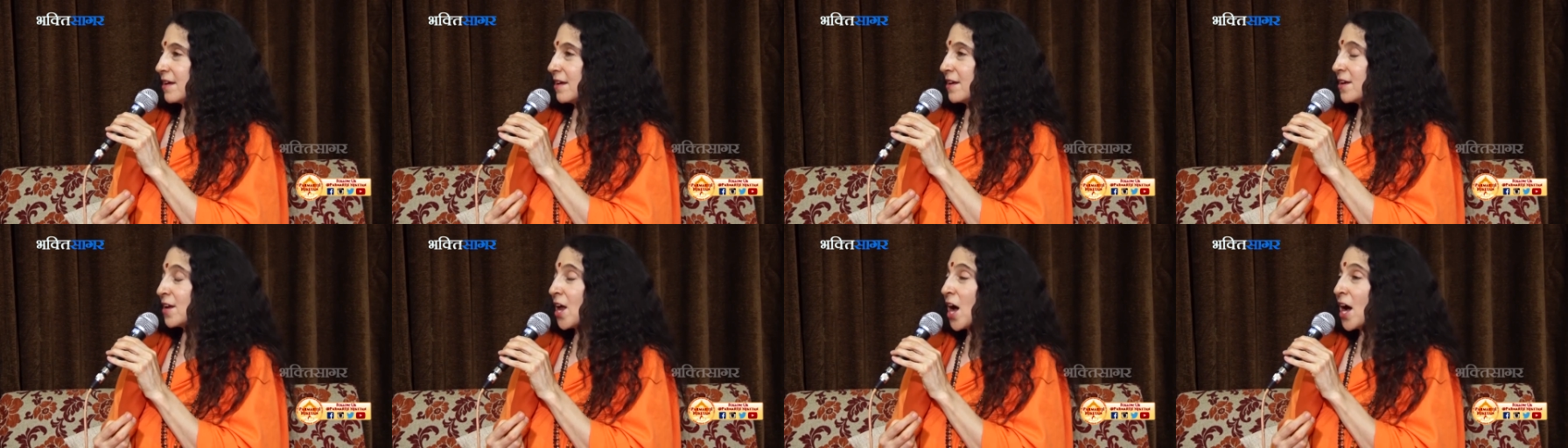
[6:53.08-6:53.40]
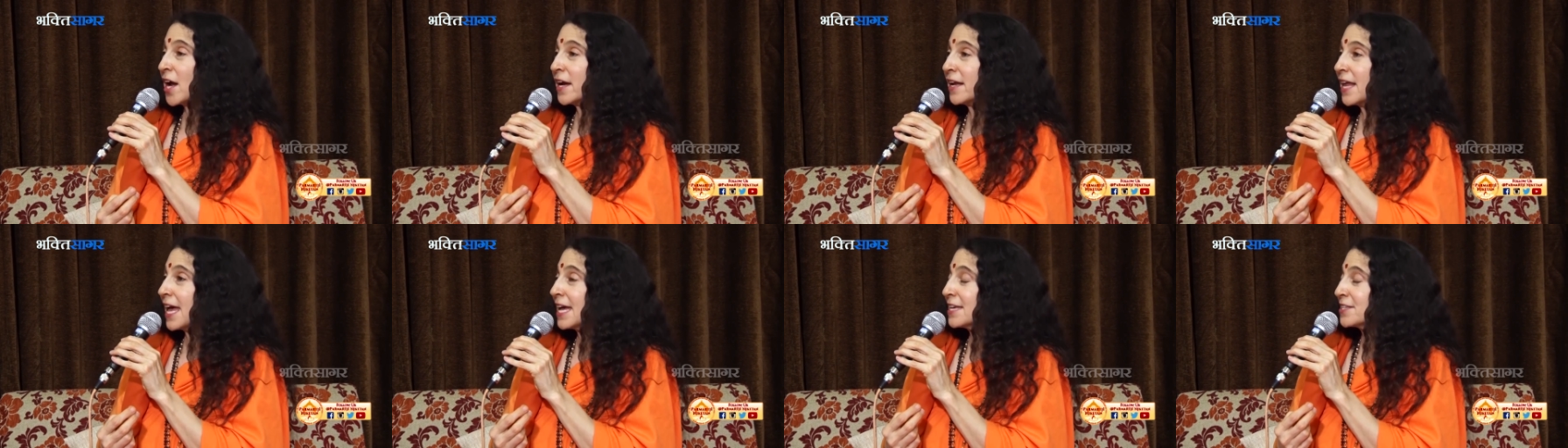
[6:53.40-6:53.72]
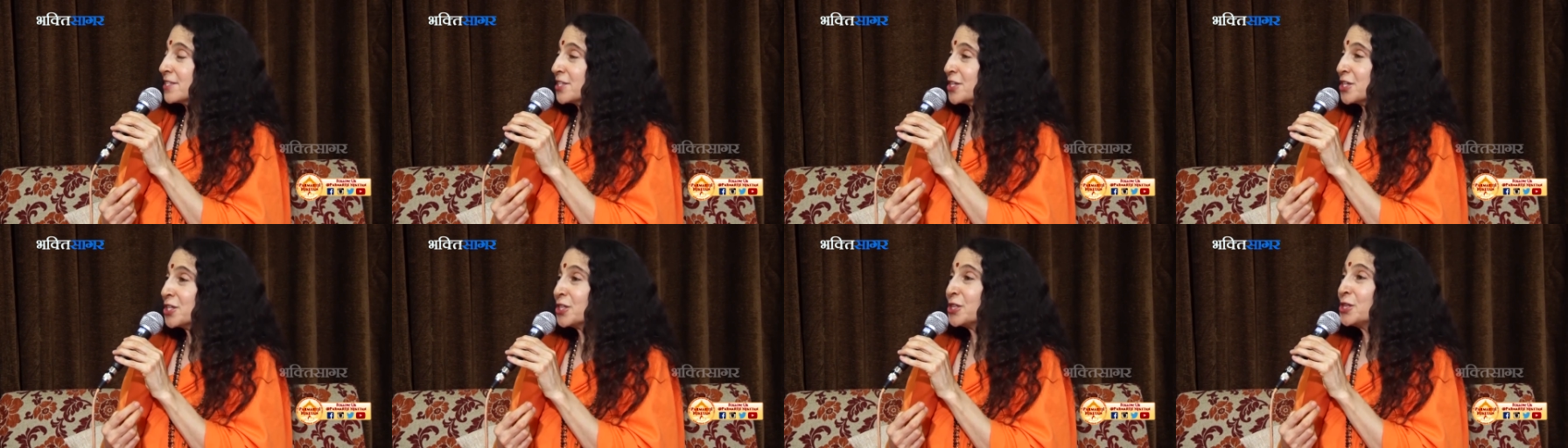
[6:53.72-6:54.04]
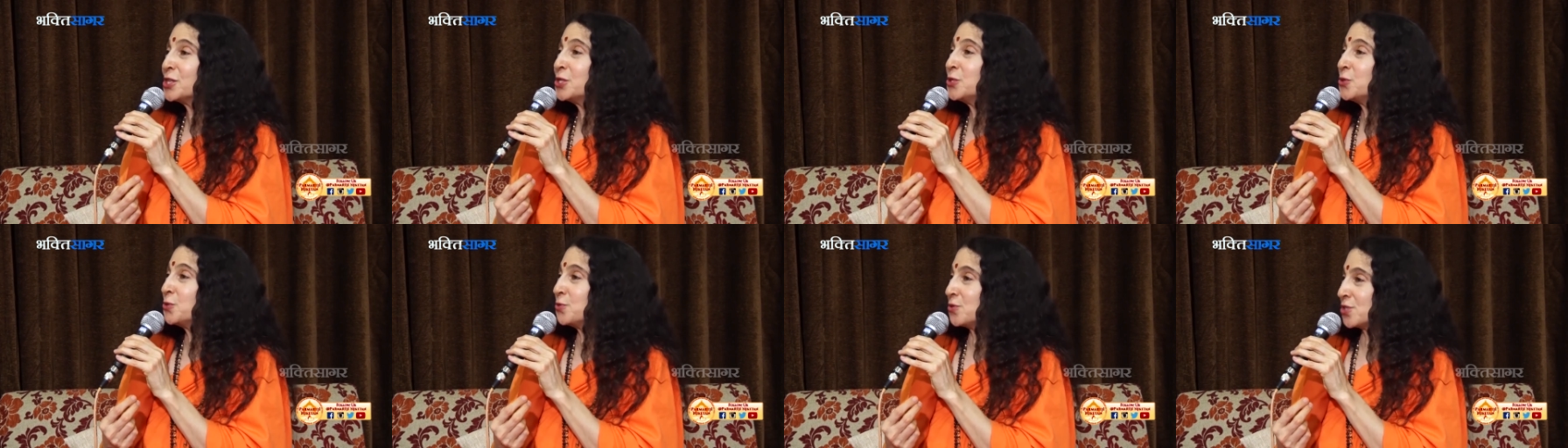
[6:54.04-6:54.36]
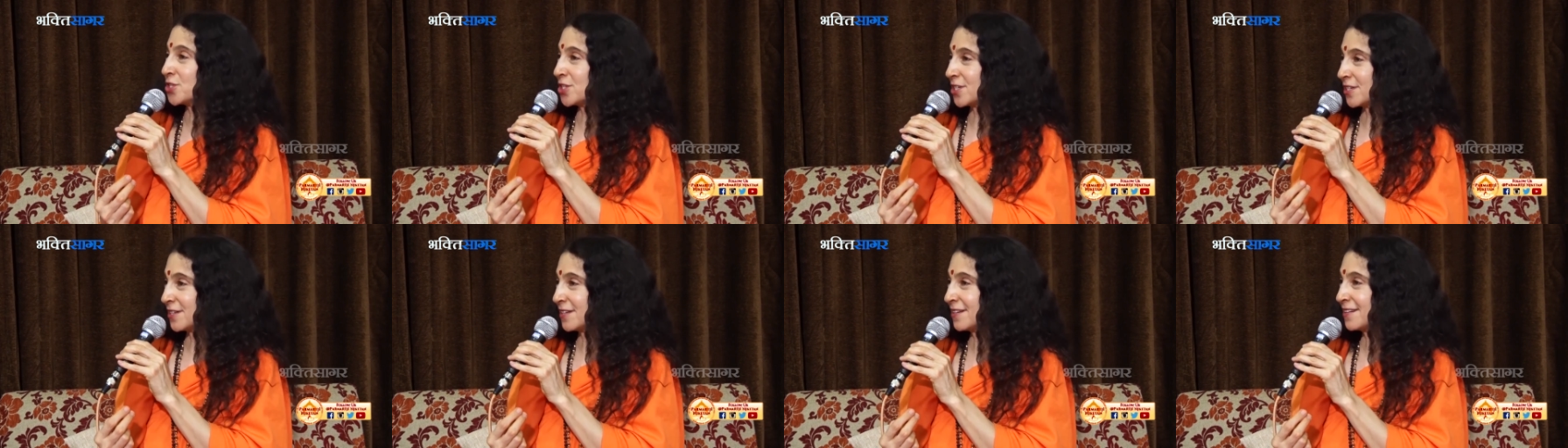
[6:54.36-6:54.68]
Not as an
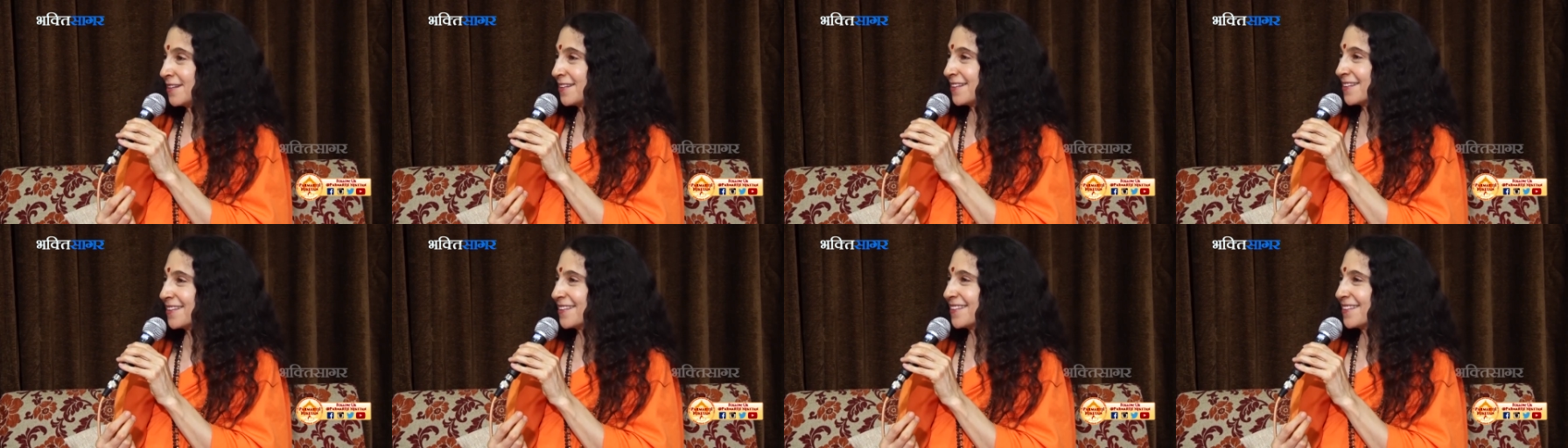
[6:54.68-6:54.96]
illusion.